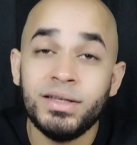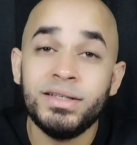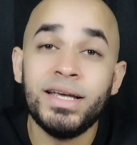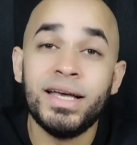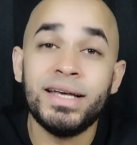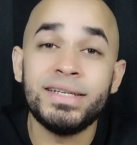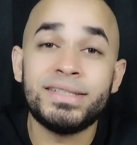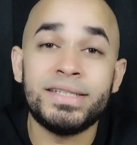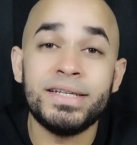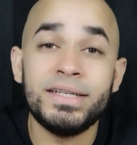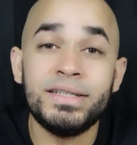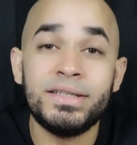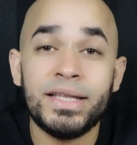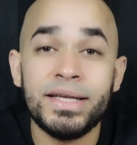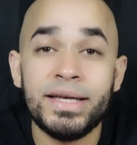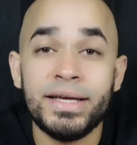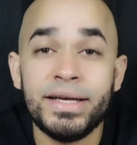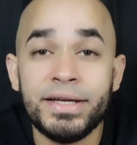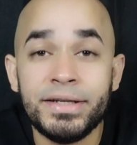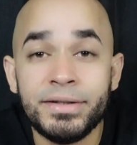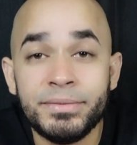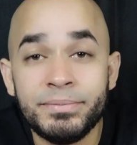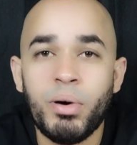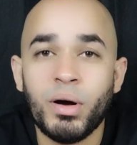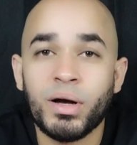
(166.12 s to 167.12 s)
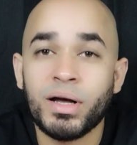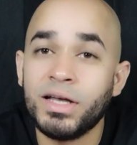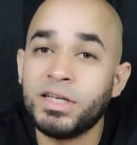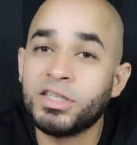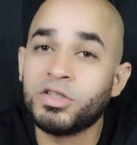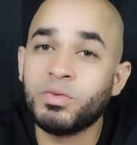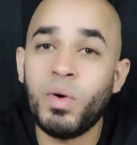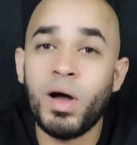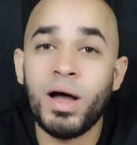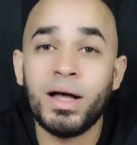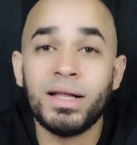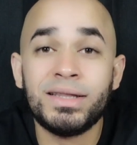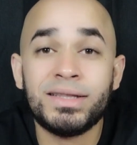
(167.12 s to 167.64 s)
Yes, he did. But guess
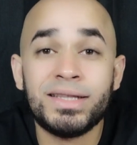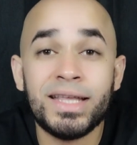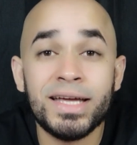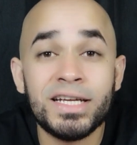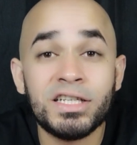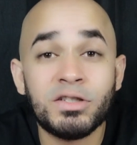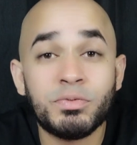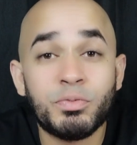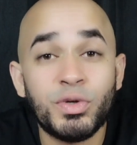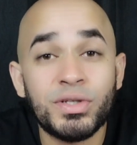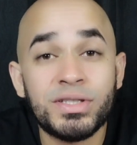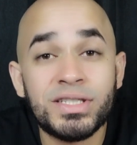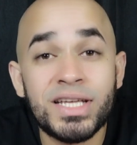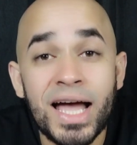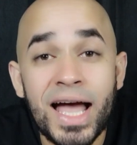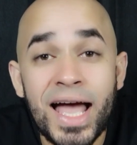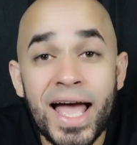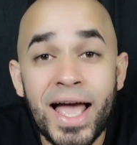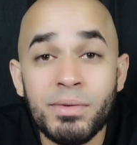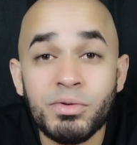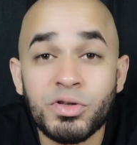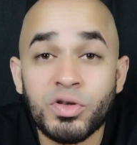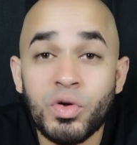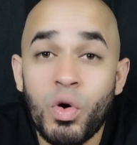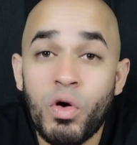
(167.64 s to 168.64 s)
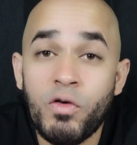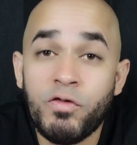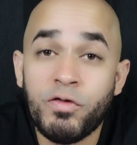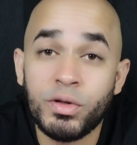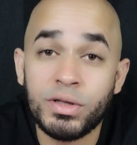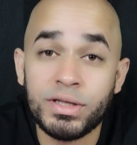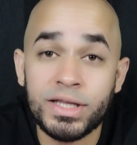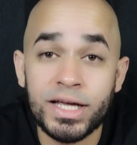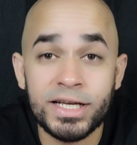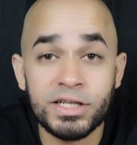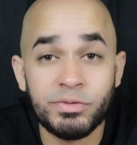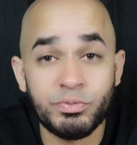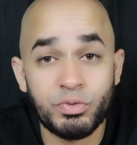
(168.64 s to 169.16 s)
what? Desperate times call for
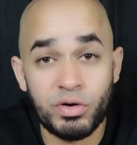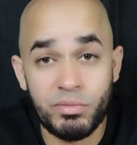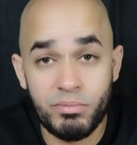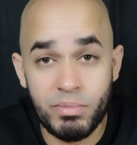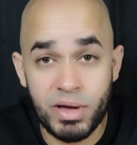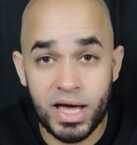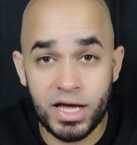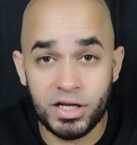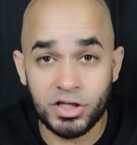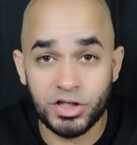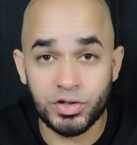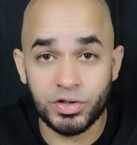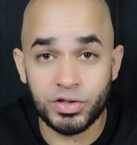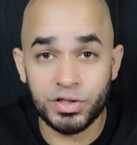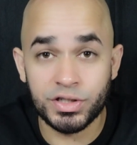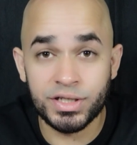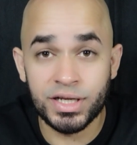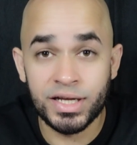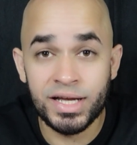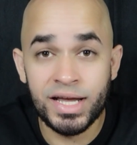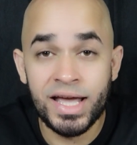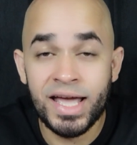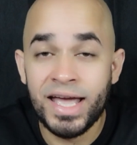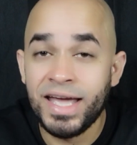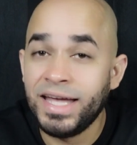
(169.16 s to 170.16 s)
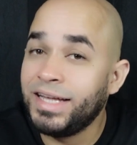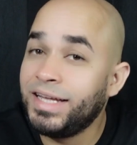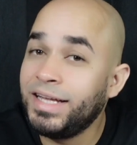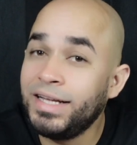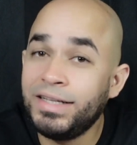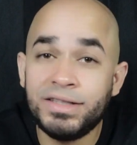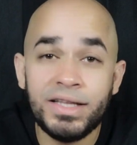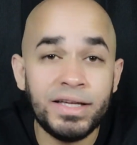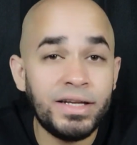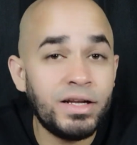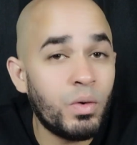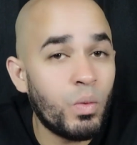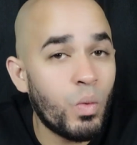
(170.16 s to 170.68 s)
desperate measures. He
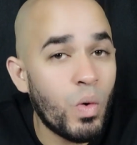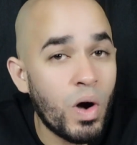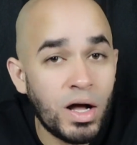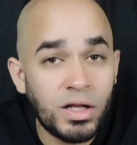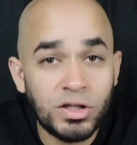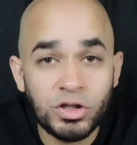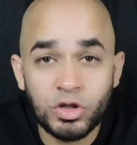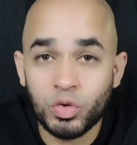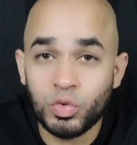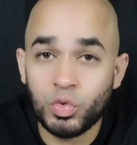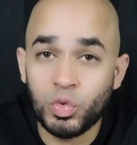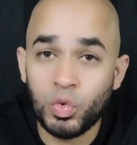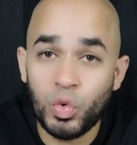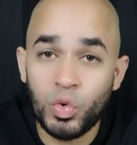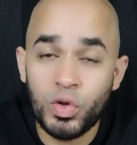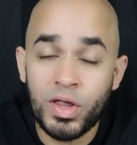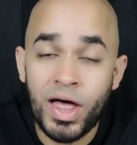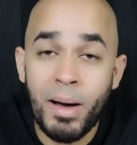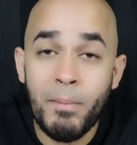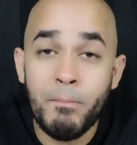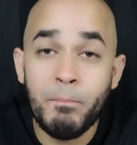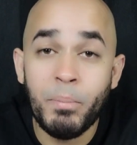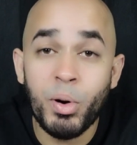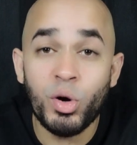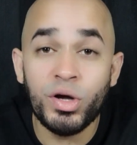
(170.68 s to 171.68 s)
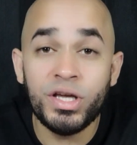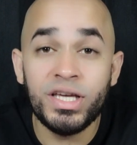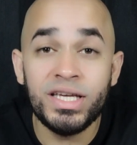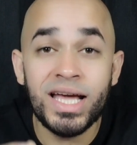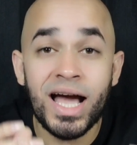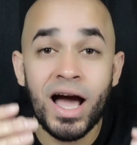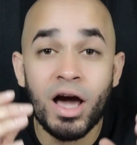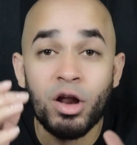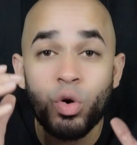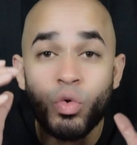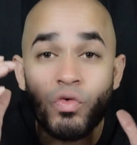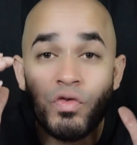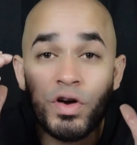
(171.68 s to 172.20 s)
didn't want to do that, but he
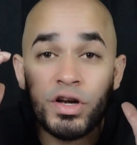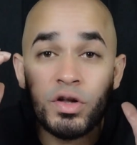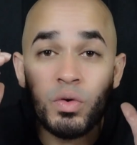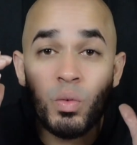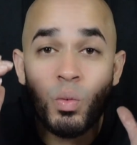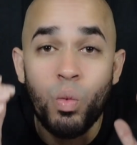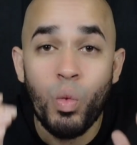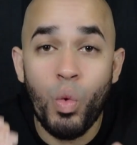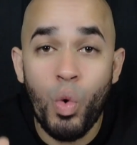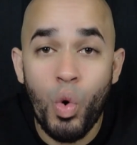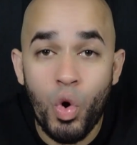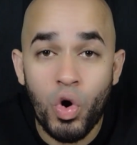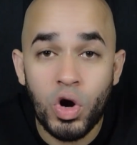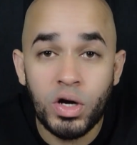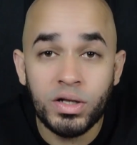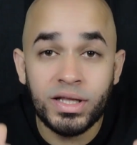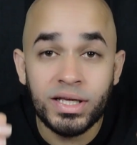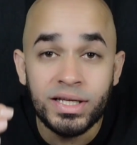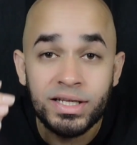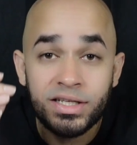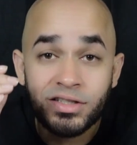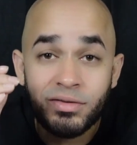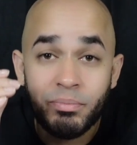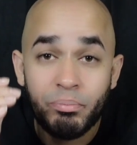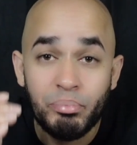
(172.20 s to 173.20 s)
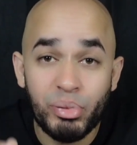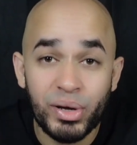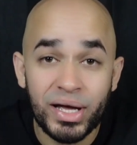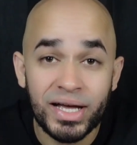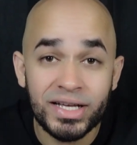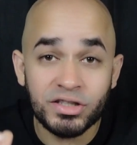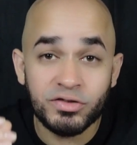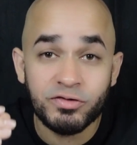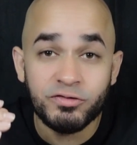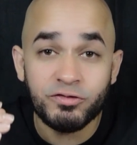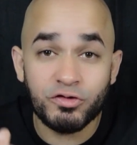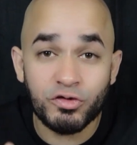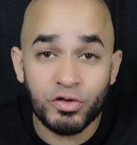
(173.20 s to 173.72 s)
had already warned his
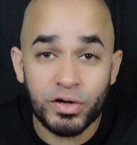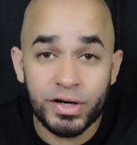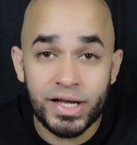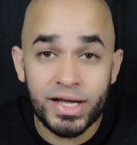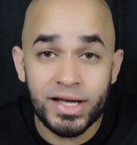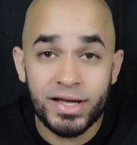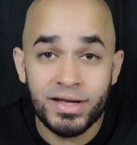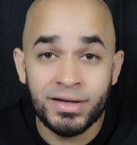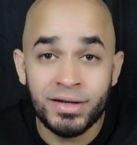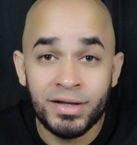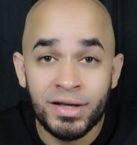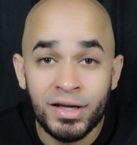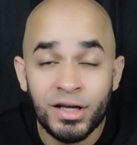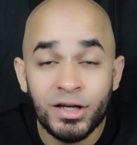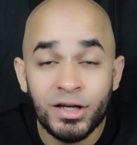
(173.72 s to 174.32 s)
best friend,